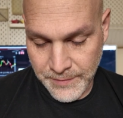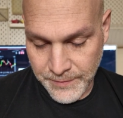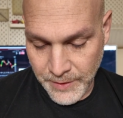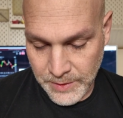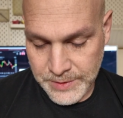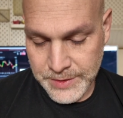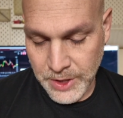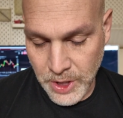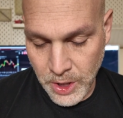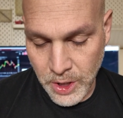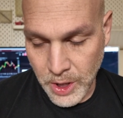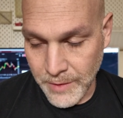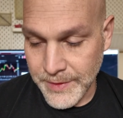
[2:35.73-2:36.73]
First
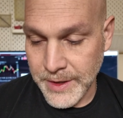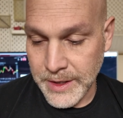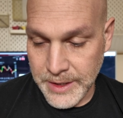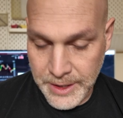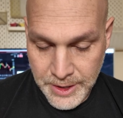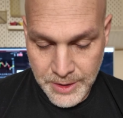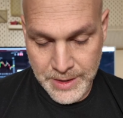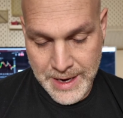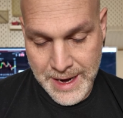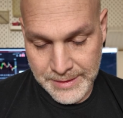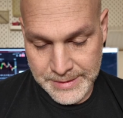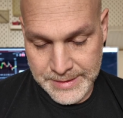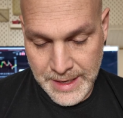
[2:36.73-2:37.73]
cigar of the year
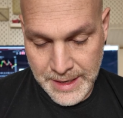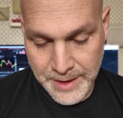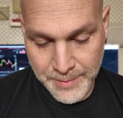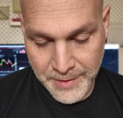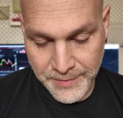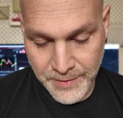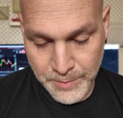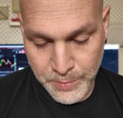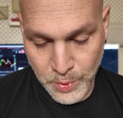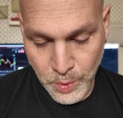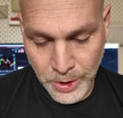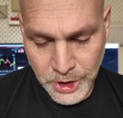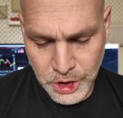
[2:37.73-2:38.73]
outside on my front
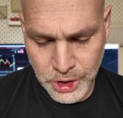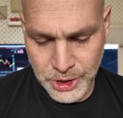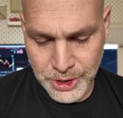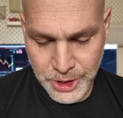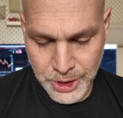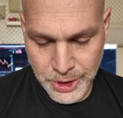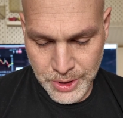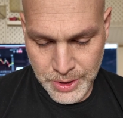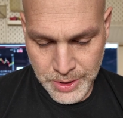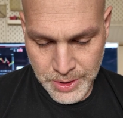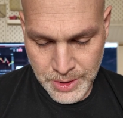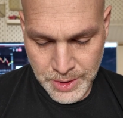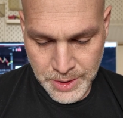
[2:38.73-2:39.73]
porch.
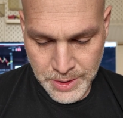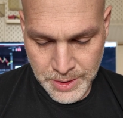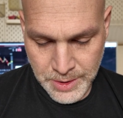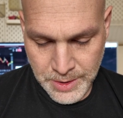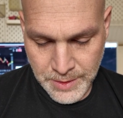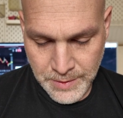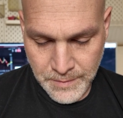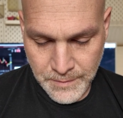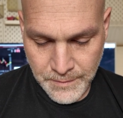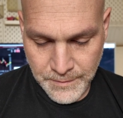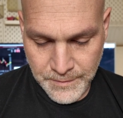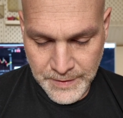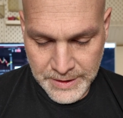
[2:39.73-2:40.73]

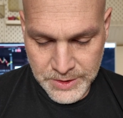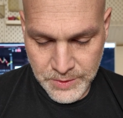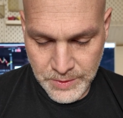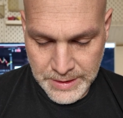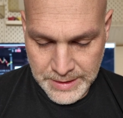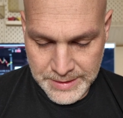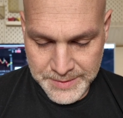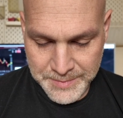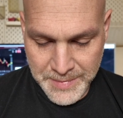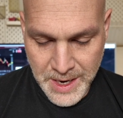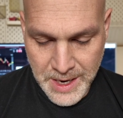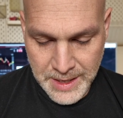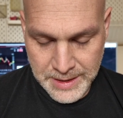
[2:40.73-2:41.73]
Victory is
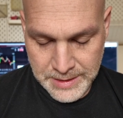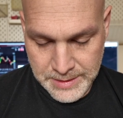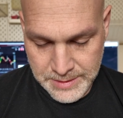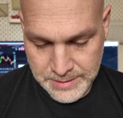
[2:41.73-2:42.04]
mine.